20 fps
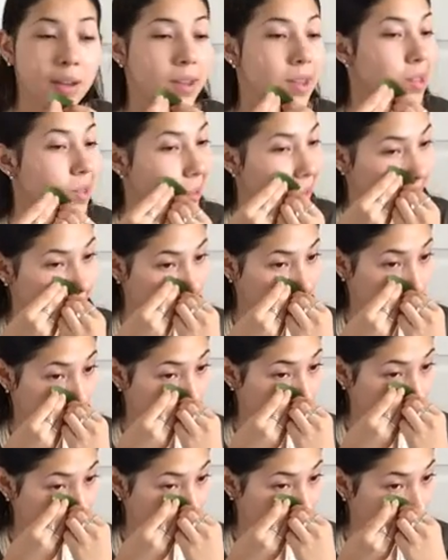because I
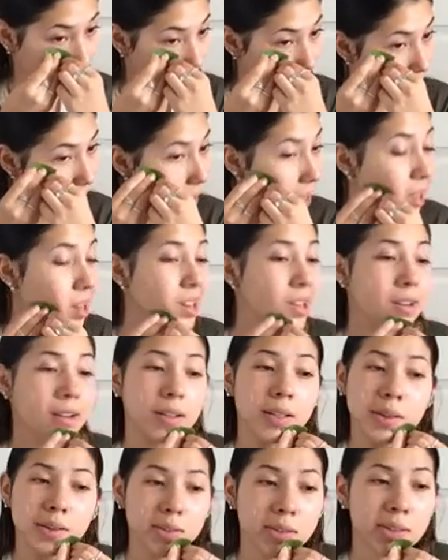can't get any
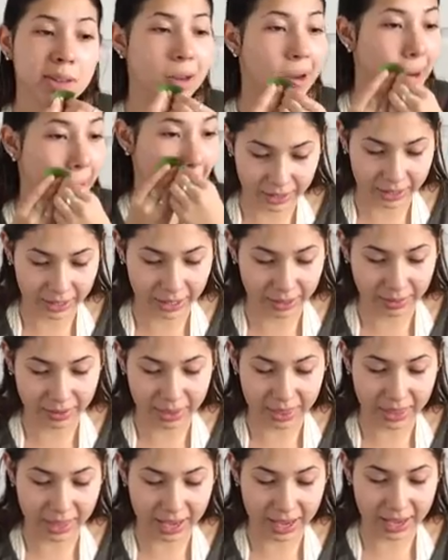closer. We're done
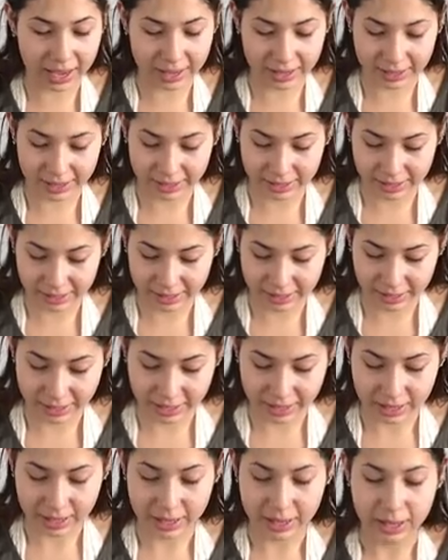with that.
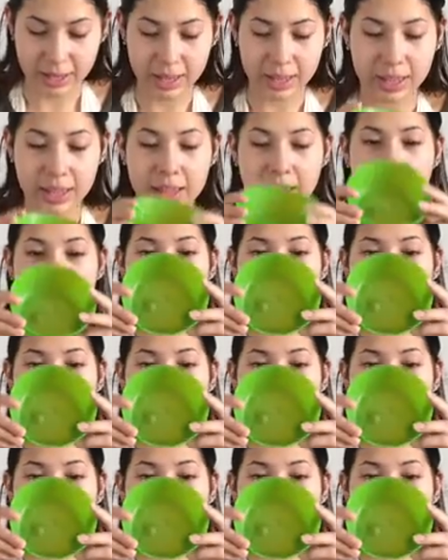And